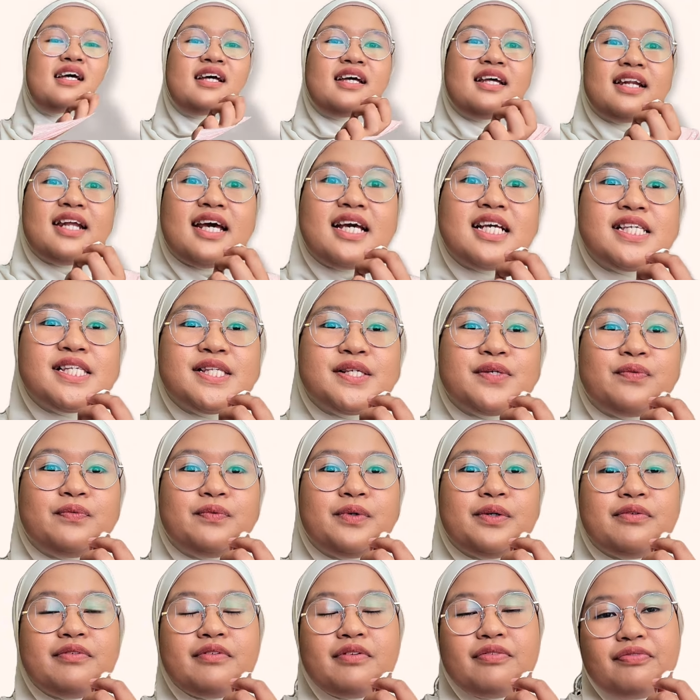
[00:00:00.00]
Next,
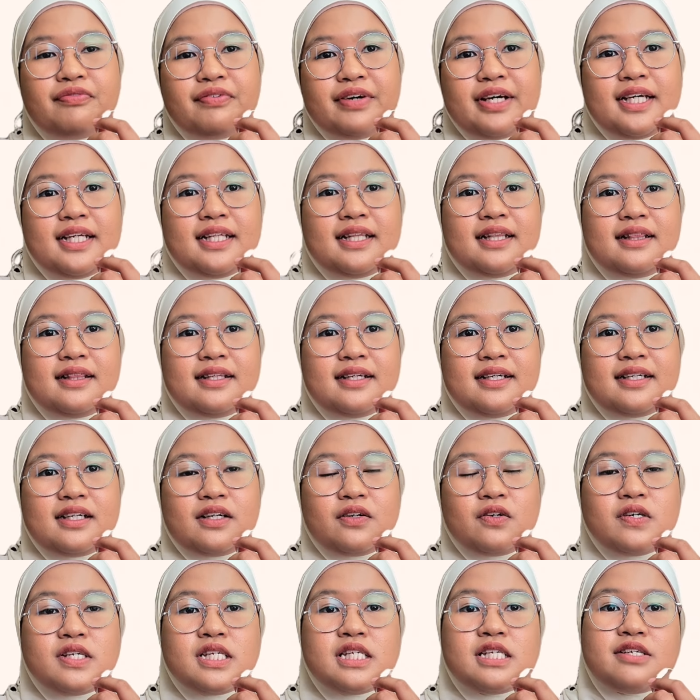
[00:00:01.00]
we will find
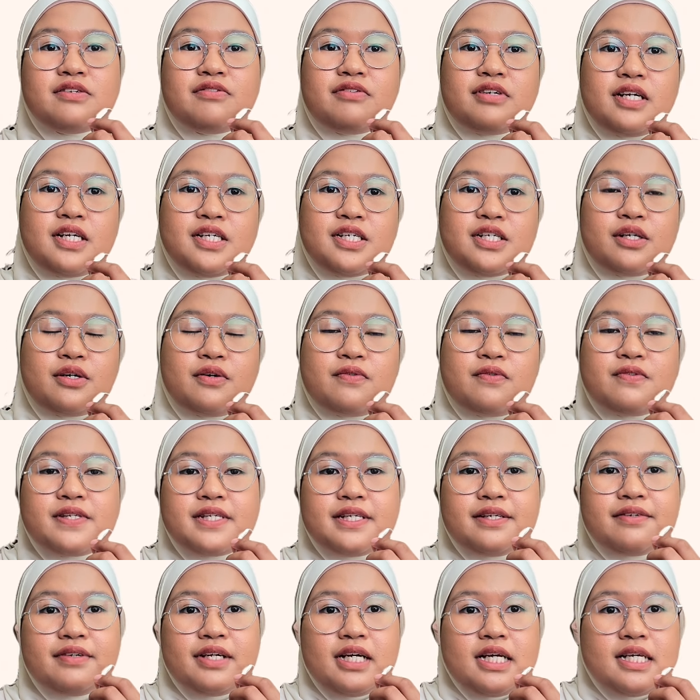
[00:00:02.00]
the concentration of
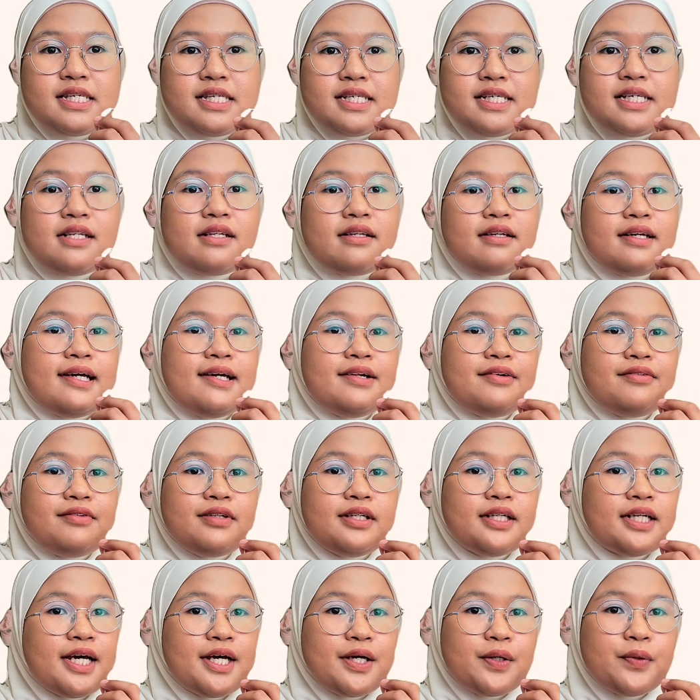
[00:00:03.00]
citric acid that
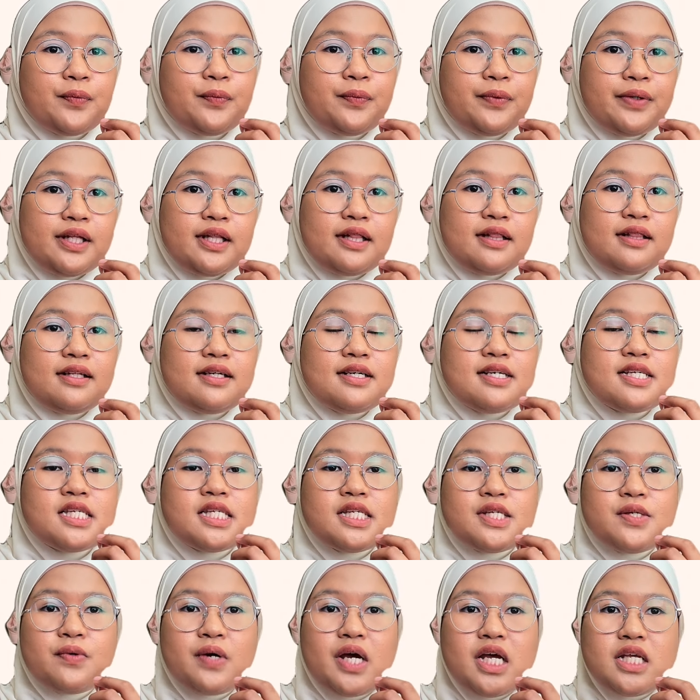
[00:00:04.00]
react with the
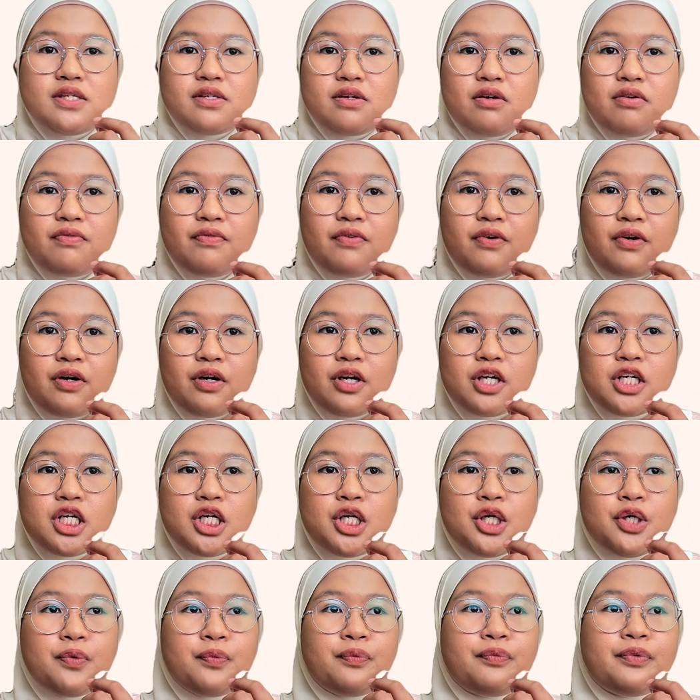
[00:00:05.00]
CuSO4.
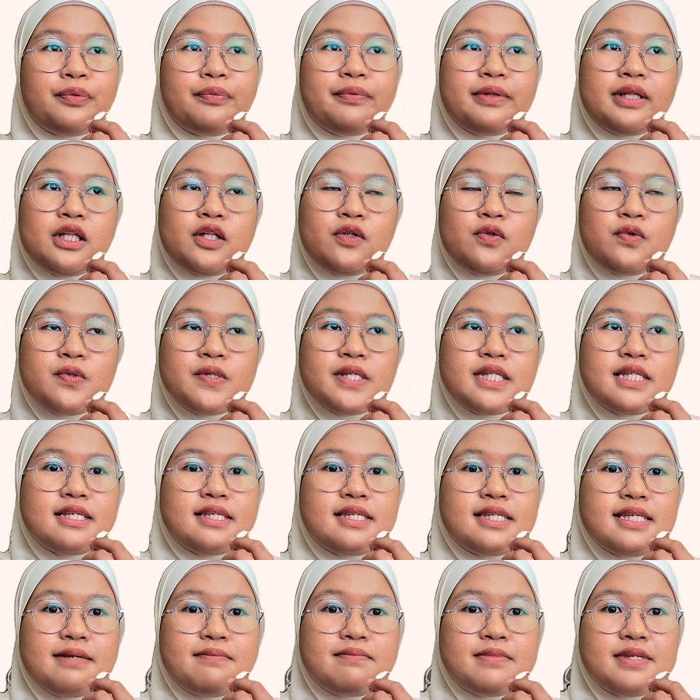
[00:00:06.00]
We will use the
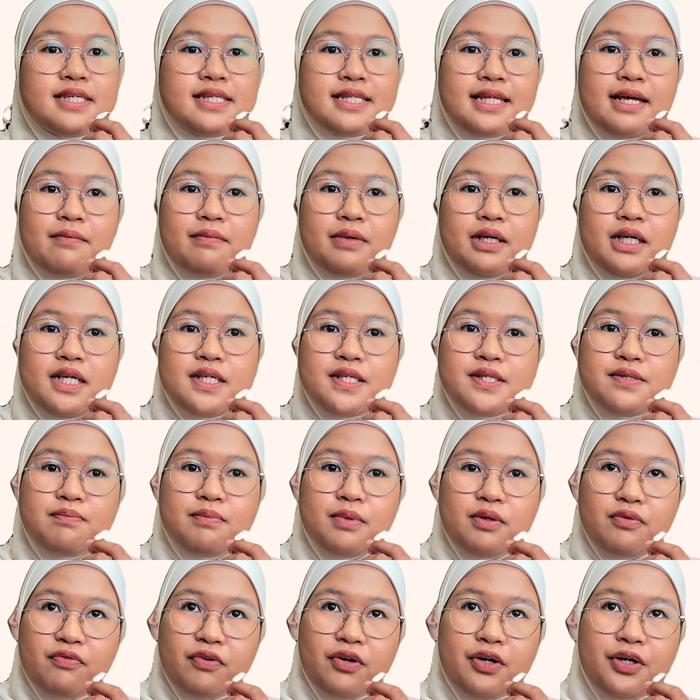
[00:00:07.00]
same step as
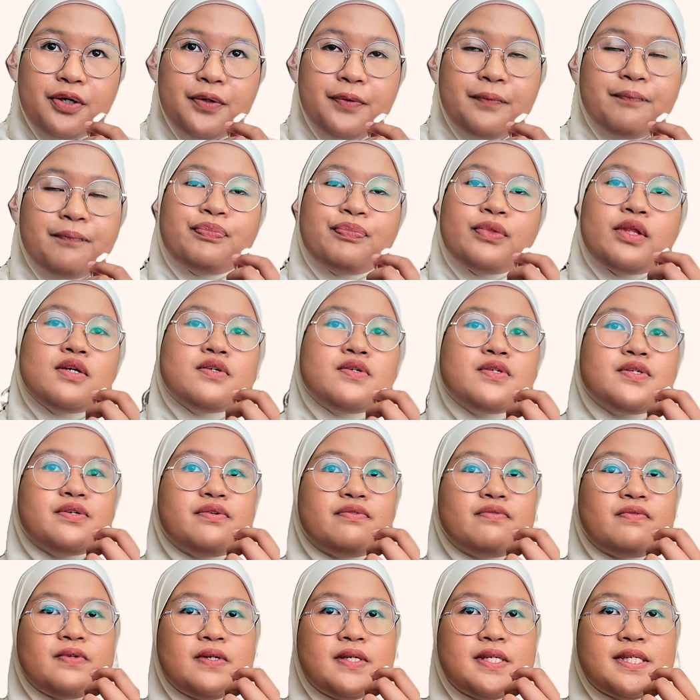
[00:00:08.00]
before.
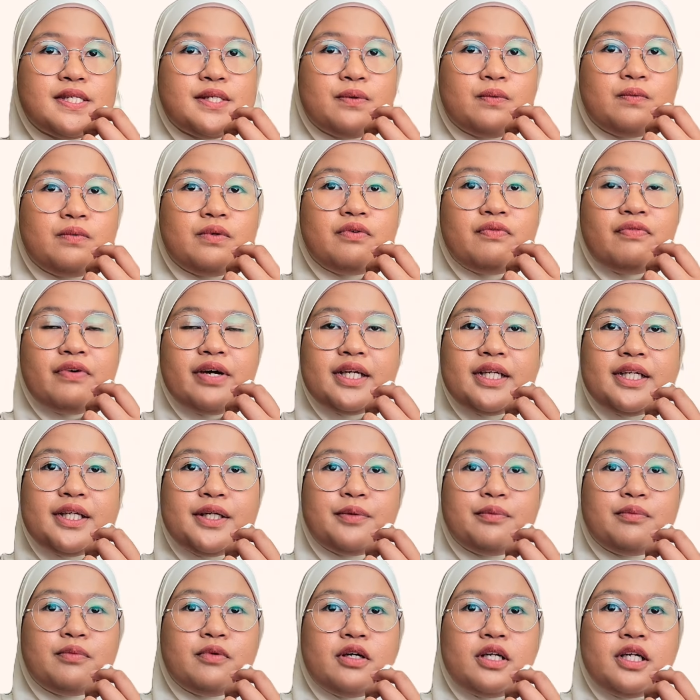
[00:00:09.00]
So first, we find
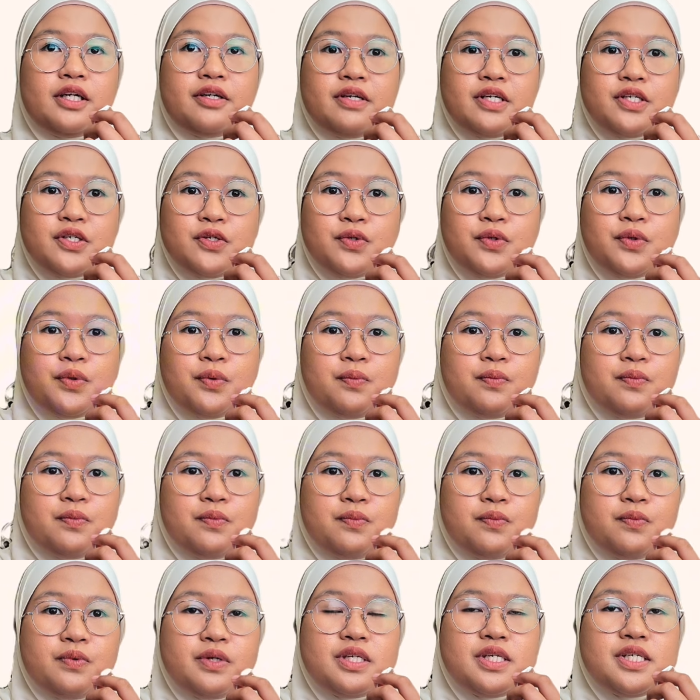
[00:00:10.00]
the molar ratio,
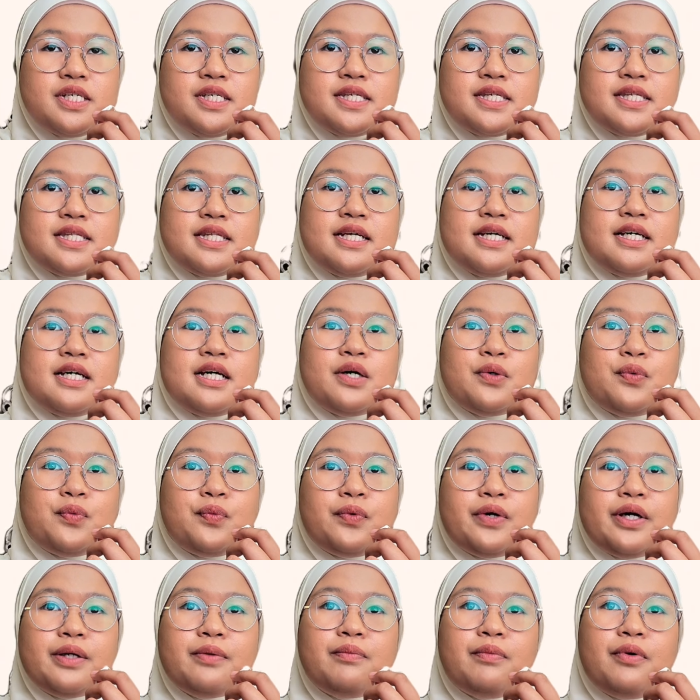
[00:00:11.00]
which is the
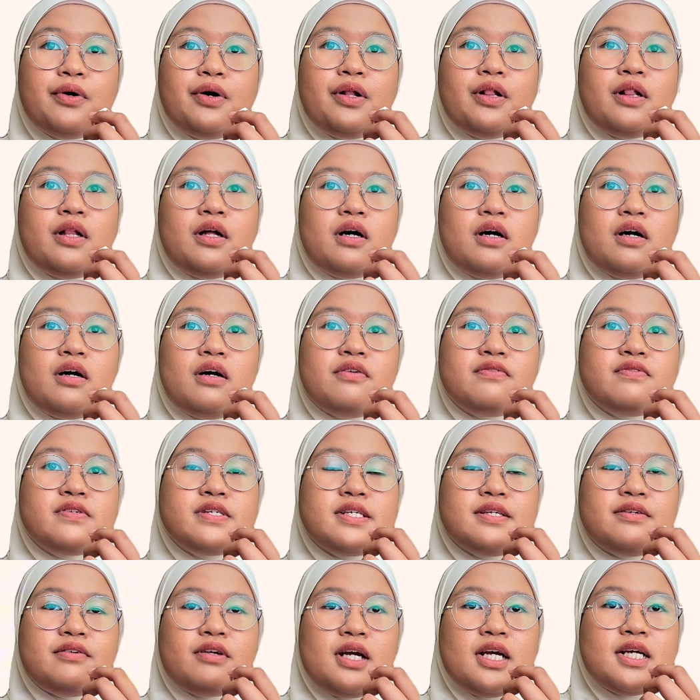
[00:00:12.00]
1 mole of
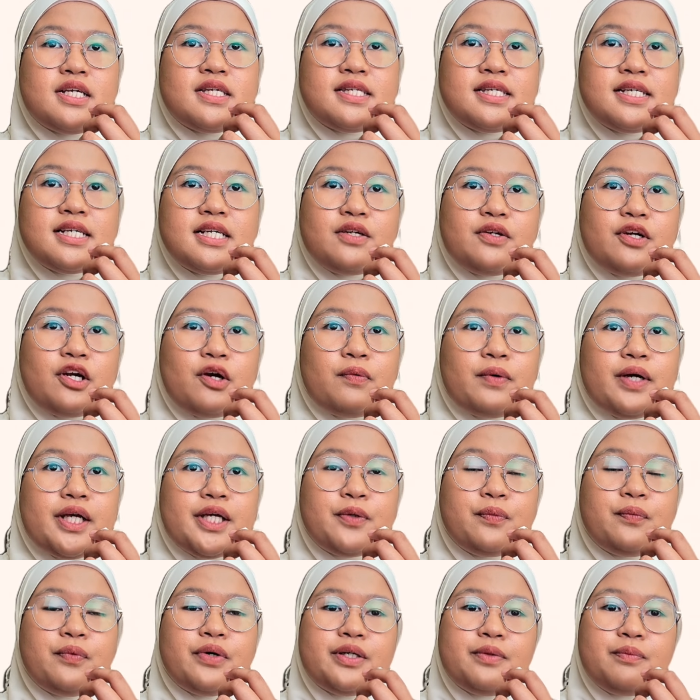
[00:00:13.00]
citric acid
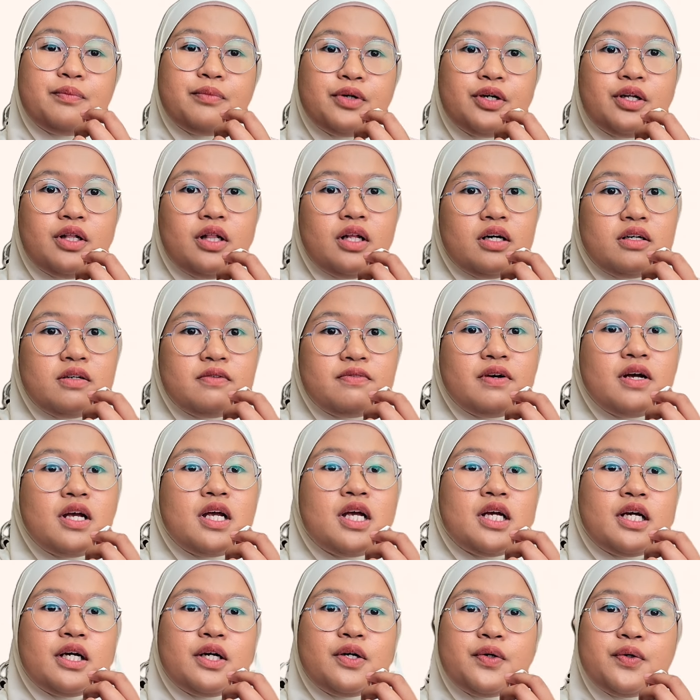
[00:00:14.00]
require 1 mole of
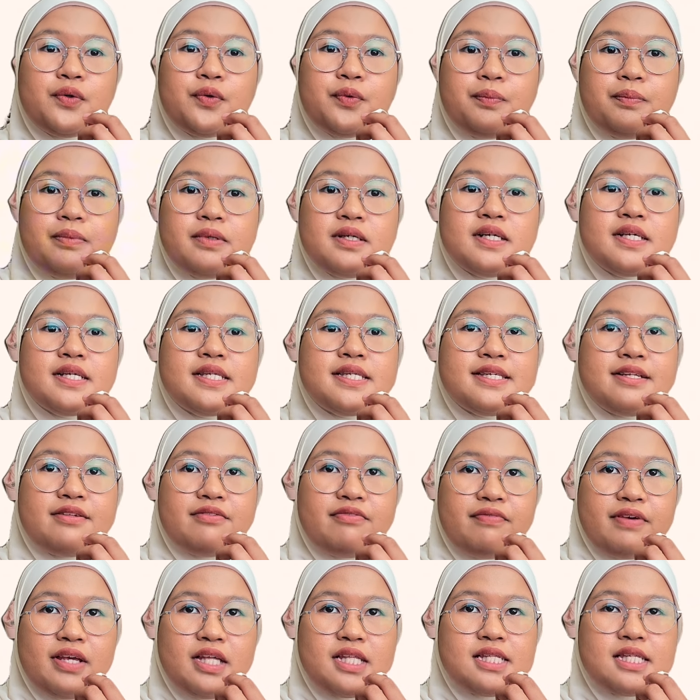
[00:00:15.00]
copper
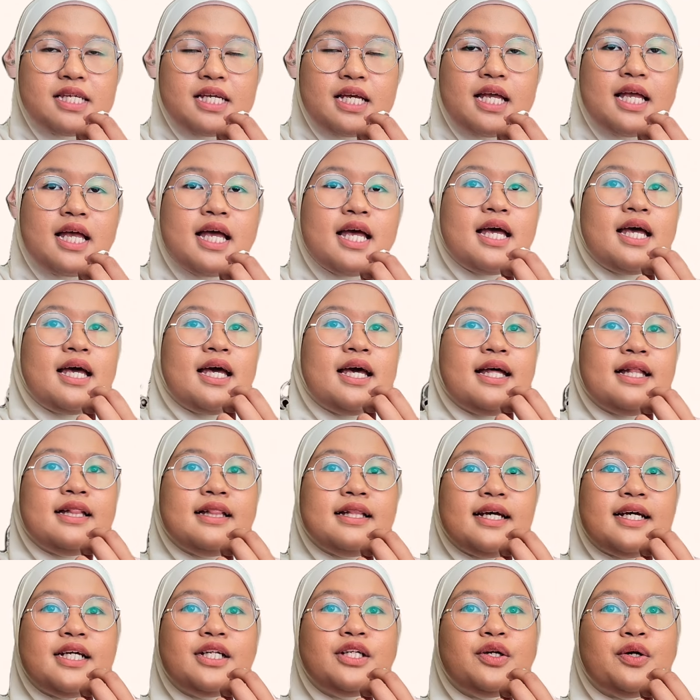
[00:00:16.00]
sulfate.
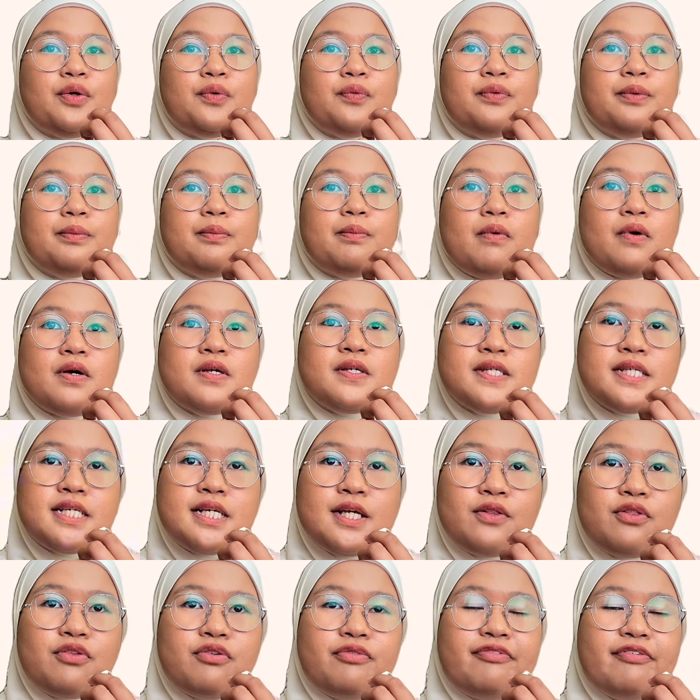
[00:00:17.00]
And then, we
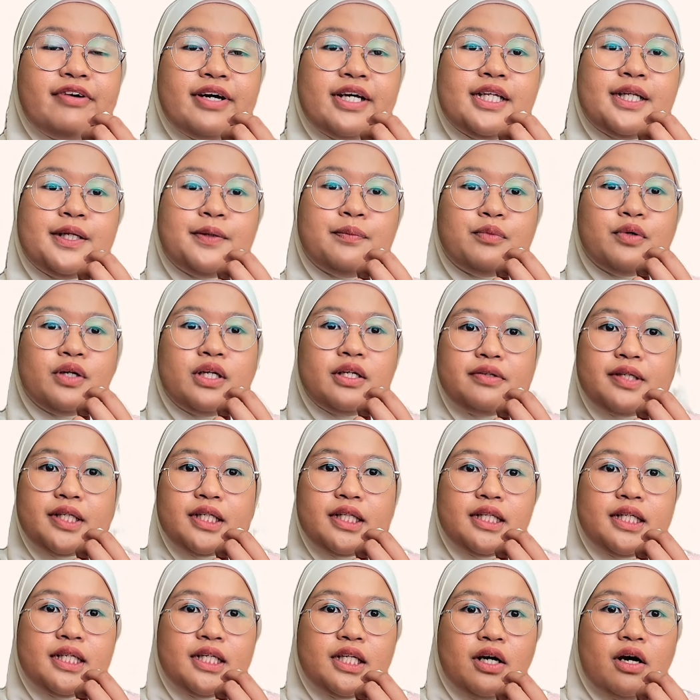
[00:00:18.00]
proceed to find the
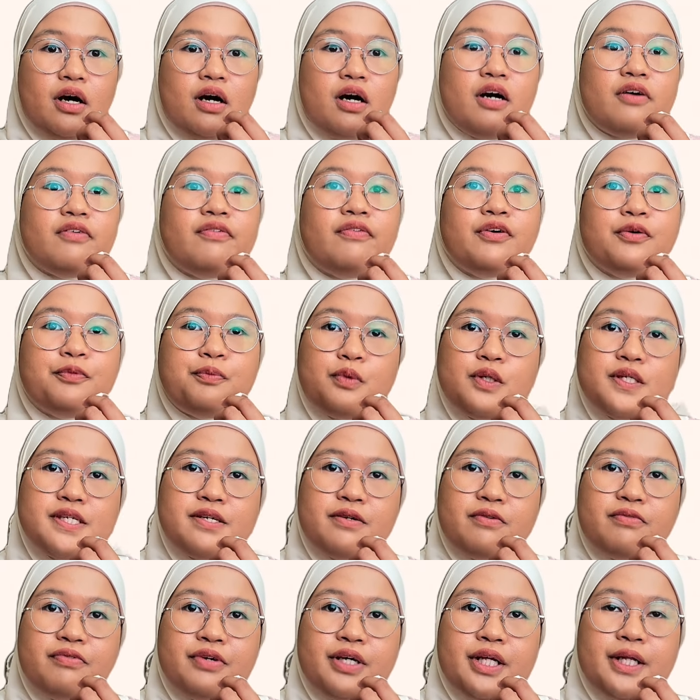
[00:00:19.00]
molarity of copper
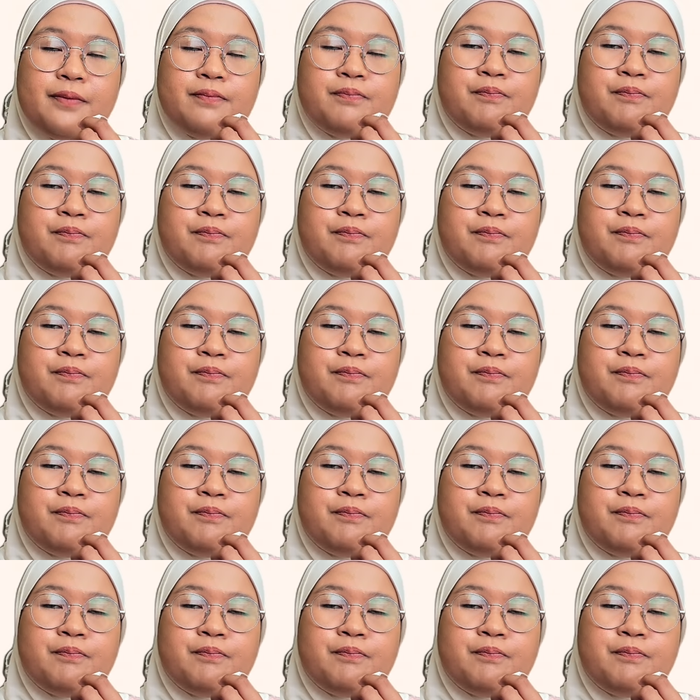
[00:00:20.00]
sulfate.